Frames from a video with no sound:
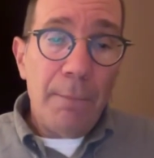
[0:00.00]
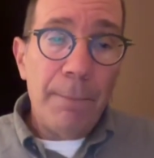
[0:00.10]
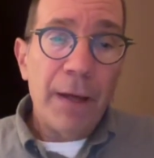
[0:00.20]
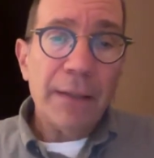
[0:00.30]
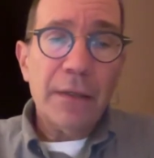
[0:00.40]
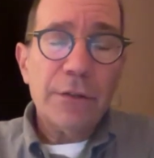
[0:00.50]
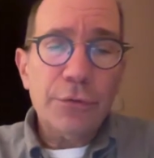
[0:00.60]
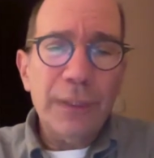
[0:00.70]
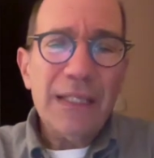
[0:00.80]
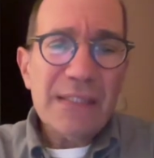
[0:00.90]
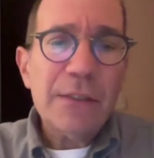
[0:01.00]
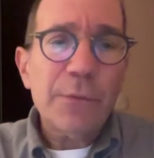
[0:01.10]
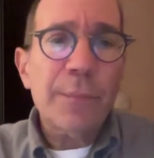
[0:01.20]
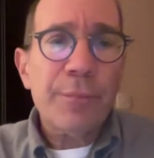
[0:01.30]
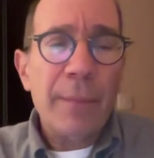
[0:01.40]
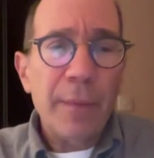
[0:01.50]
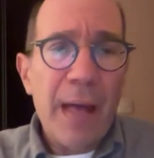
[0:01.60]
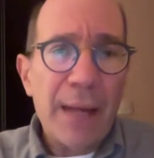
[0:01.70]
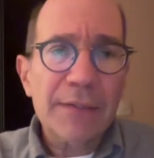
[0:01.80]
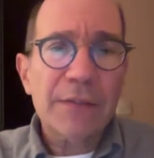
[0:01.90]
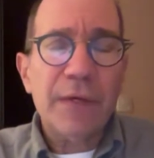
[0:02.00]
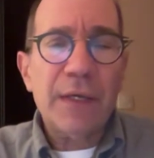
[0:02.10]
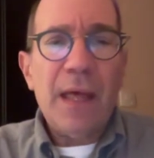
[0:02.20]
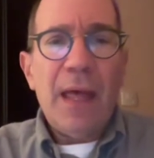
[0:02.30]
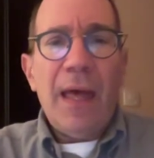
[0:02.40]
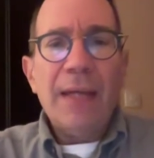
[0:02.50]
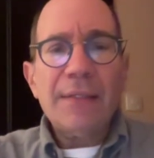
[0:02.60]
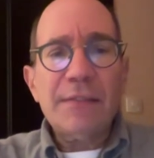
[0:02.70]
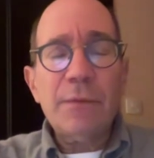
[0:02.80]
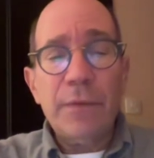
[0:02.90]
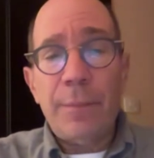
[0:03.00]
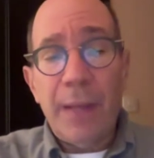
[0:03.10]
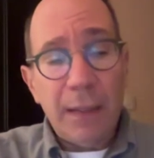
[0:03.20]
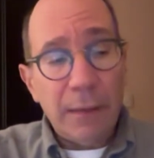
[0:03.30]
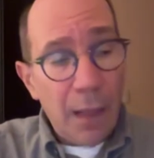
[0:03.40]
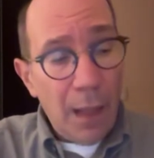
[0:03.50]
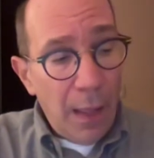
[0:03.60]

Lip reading: But to really sit with the problematics of it and to sit with the pain.